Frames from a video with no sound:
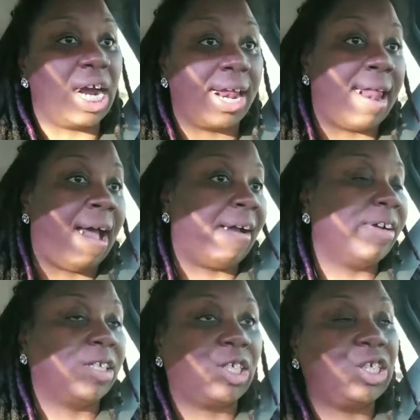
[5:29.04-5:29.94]
She got a
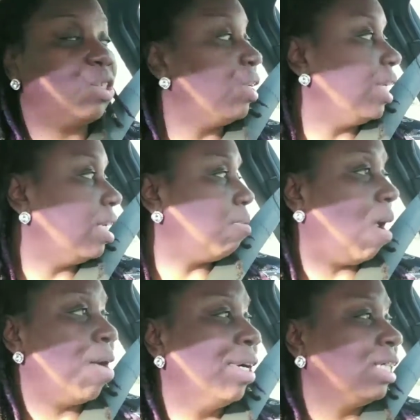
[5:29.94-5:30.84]
lot. She ain't gonna
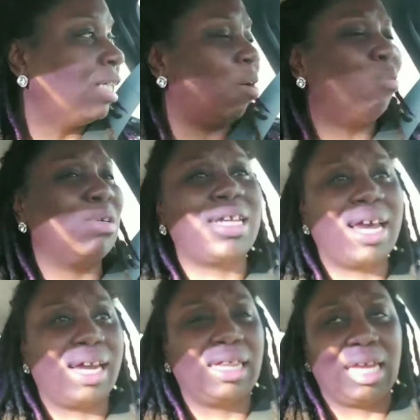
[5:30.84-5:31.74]
need them. I
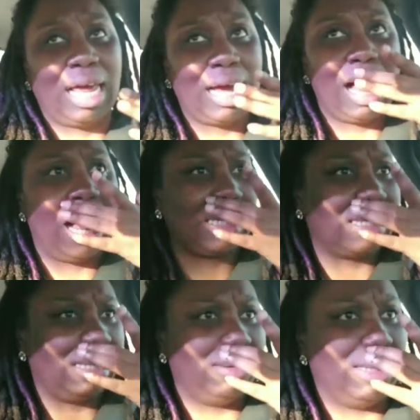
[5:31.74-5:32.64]
wouldn't take anything like
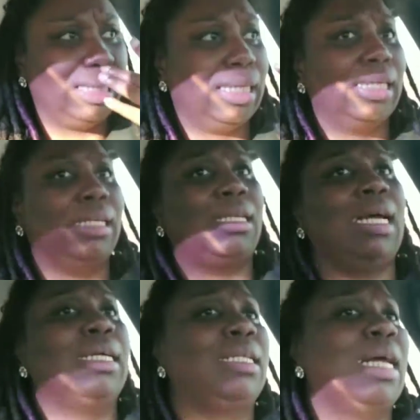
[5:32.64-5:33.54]
Oxy or
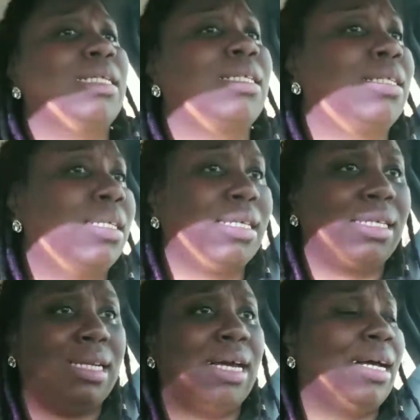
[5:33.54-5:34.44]
anything. Like, that's
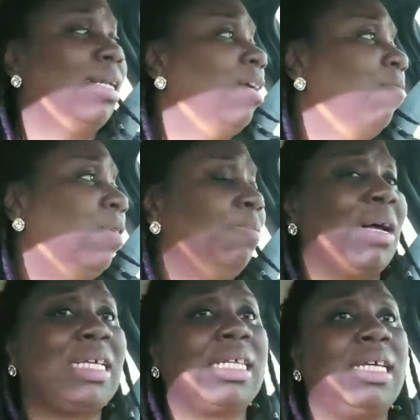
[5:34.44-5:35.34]
just not
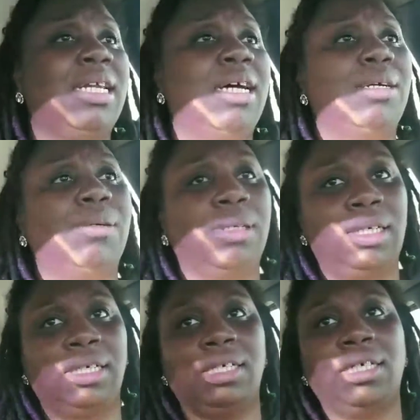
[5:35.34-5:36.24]
even my stilo.